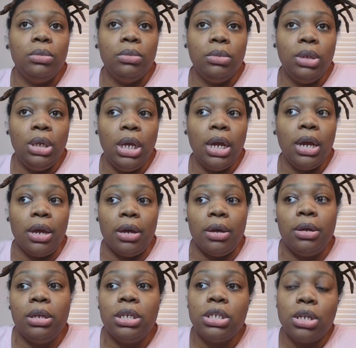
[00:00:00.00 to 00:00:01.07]

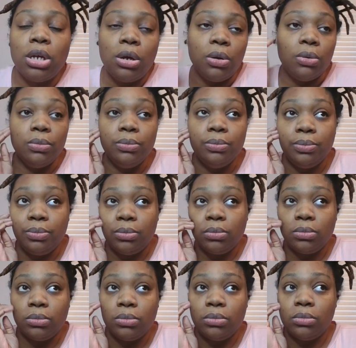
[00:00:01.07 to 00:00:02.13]
yeah. So
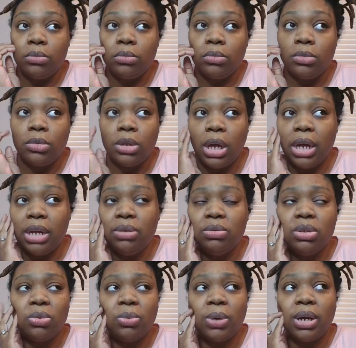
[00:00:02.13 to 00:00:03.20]
it
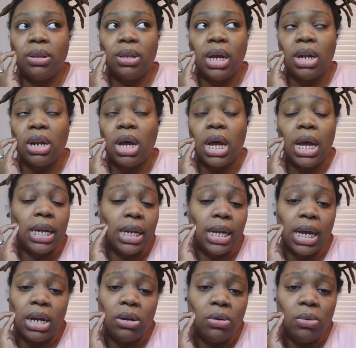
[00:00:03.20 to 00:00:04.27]
was around, and
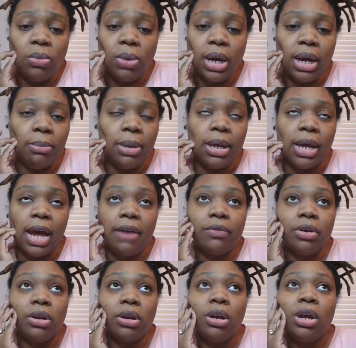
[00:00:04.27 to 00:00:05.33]
I don't know why, but
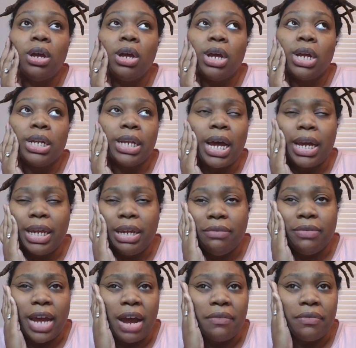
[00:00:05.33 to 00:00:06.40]
not
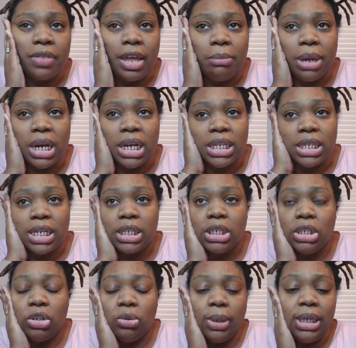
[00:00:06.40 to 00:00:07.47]
even after that, because of that
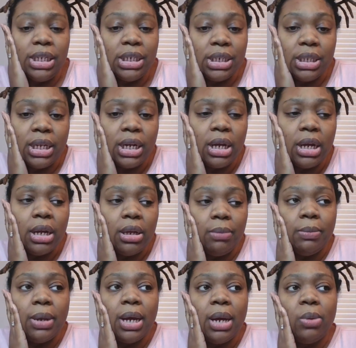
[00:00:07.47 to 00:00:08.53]
situation, that
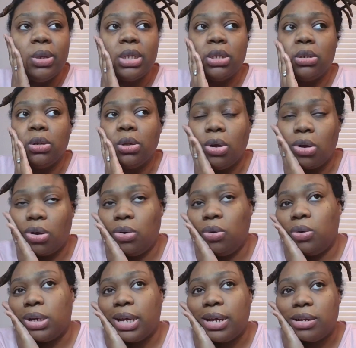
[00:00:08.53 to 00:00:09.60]
I wasn't no longer
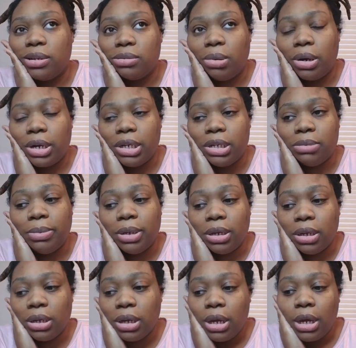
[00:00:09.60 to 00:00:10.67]
going to house parties,
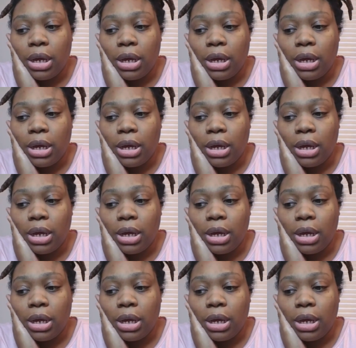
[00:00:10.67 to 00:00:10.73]
but